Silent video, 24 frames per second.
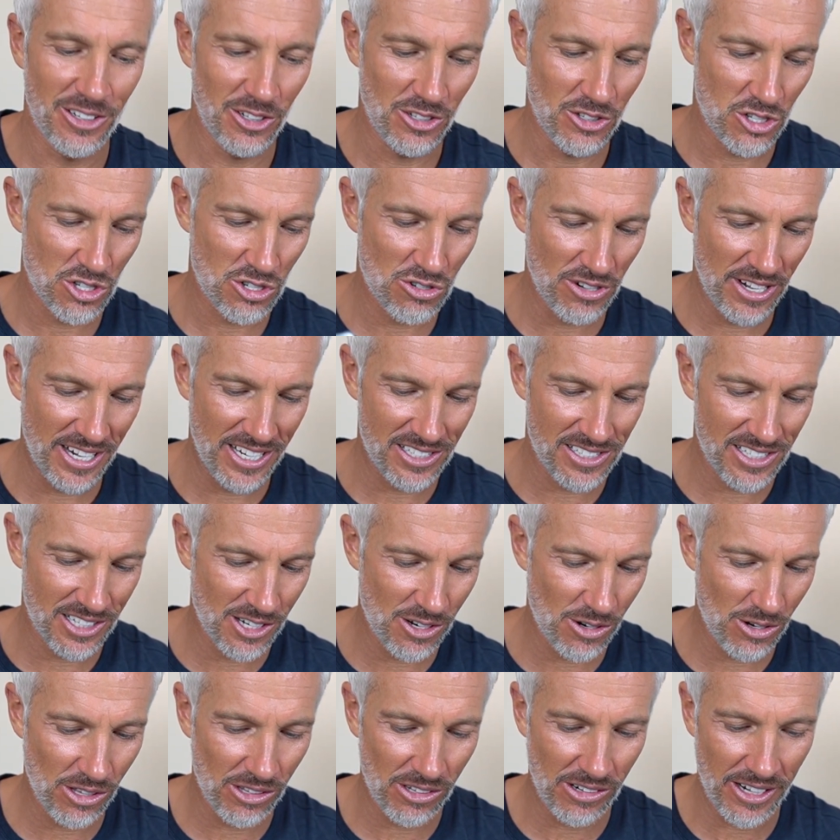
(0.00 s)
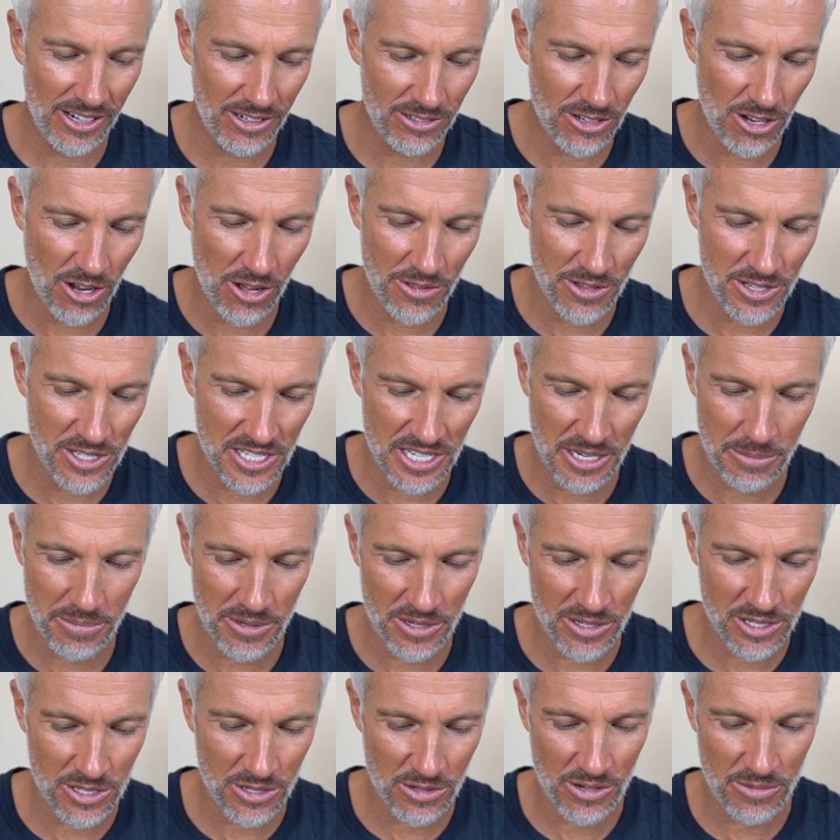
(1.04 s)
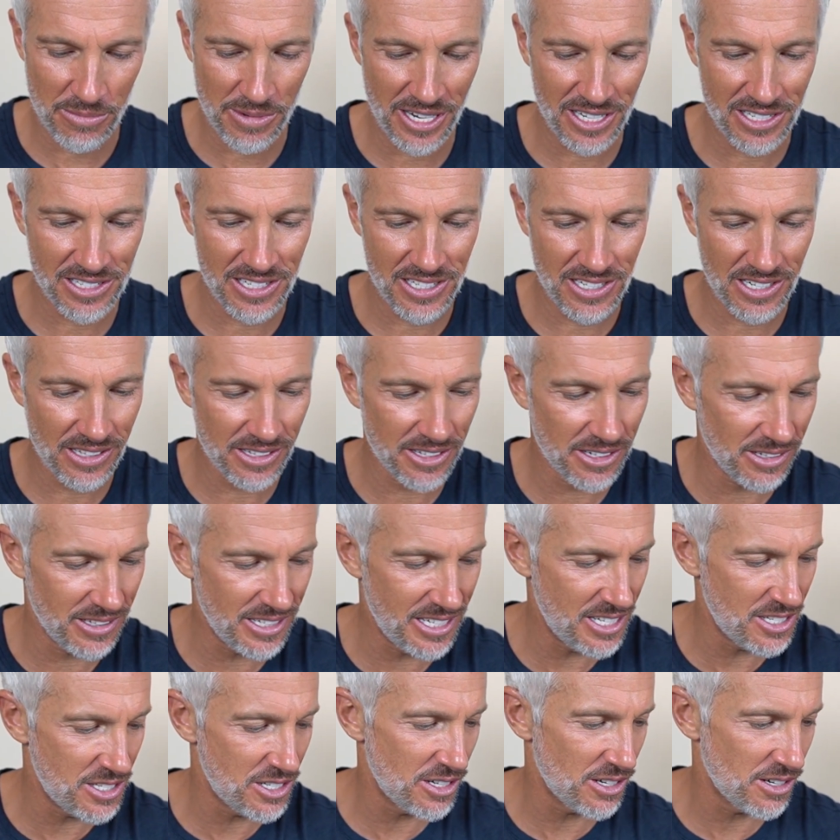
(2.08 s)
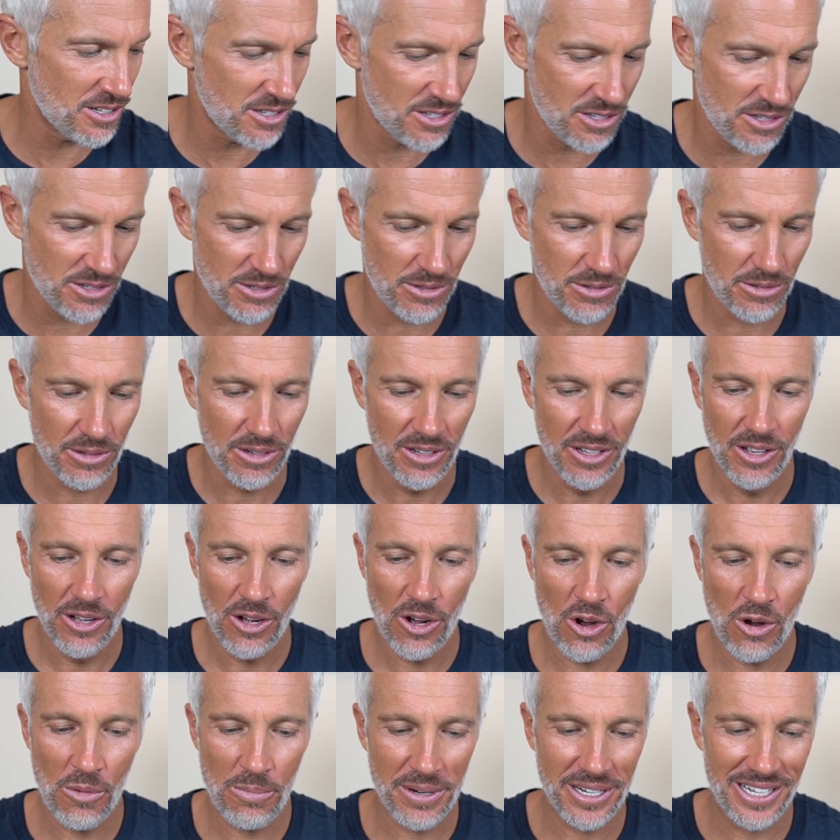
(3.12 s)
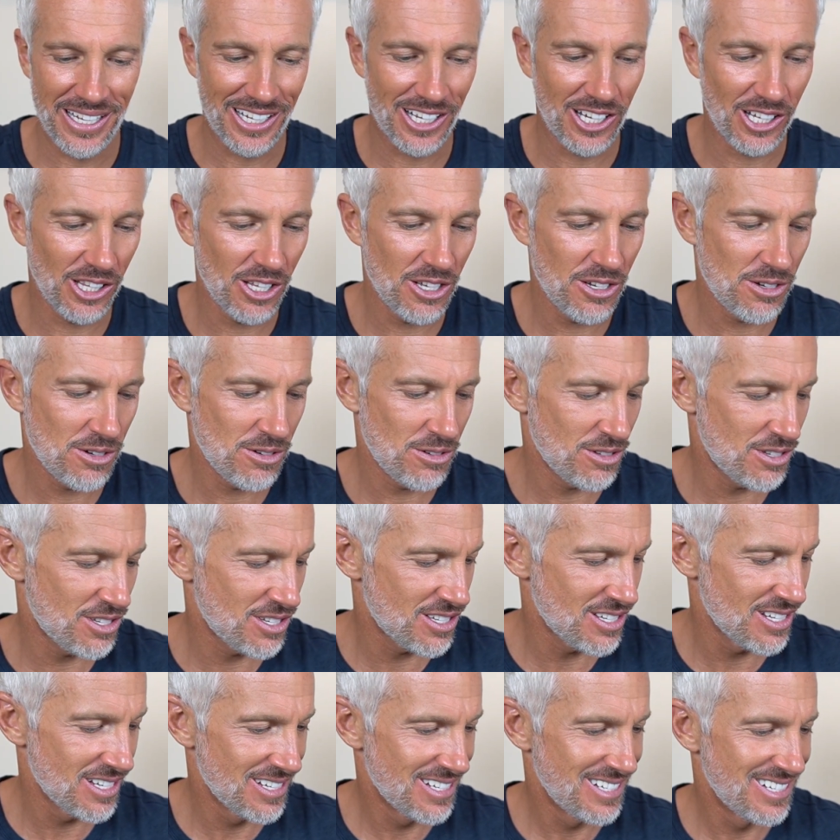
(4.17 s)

strings to go around all the zippers, so it makes it a little easier to open and close.